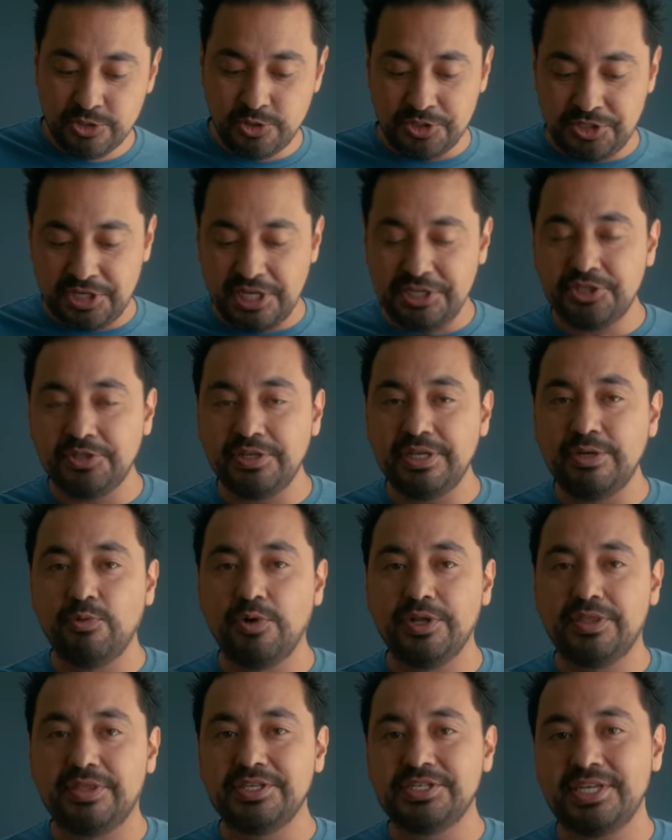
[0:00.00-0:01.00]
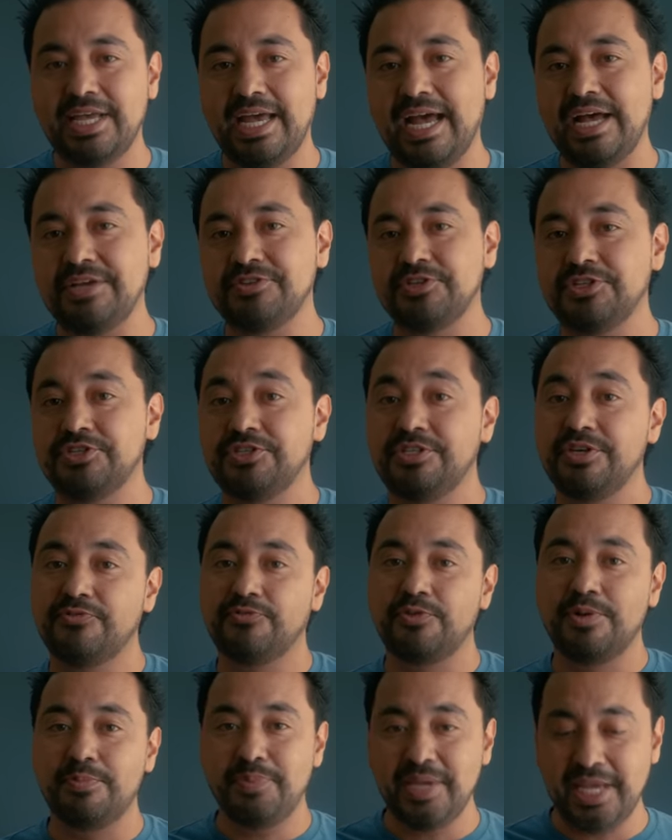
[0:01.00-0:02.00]
So essentially what this has is
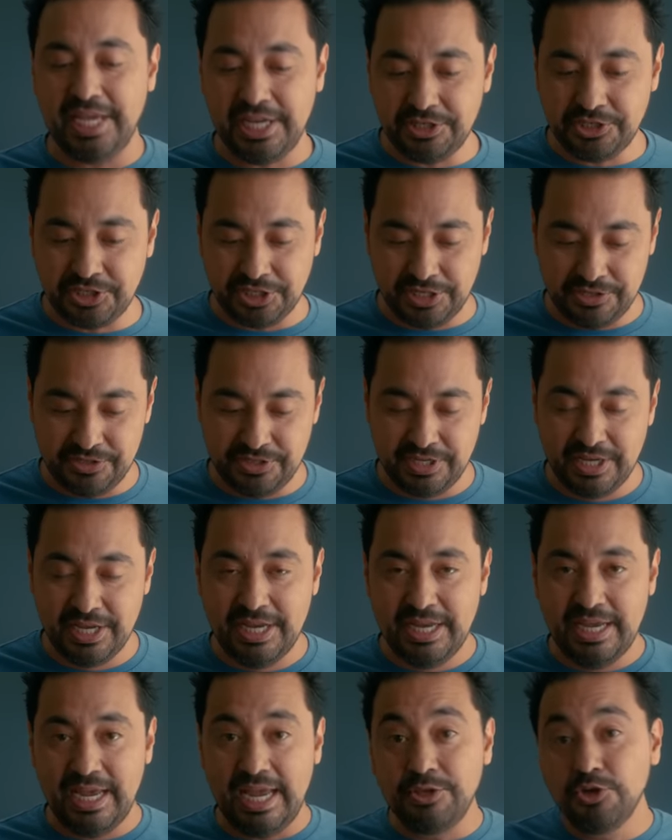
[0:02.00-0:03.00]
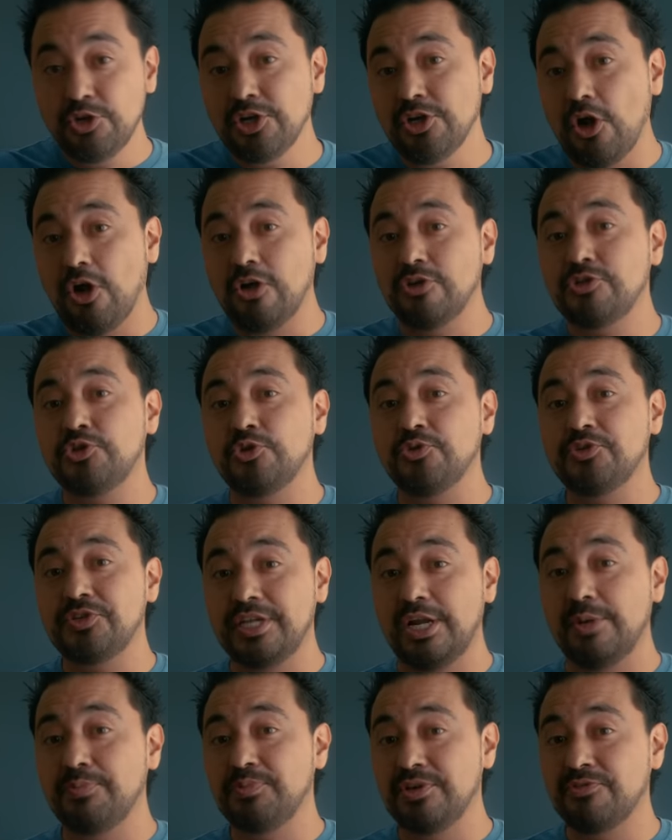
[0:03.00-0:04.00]
different pages, and you can also
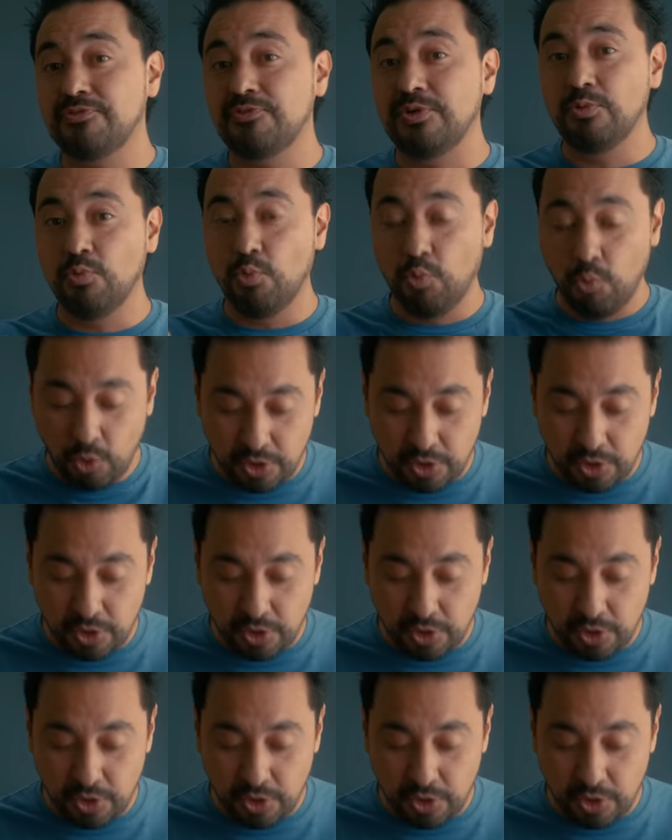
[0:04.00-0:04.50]
set up different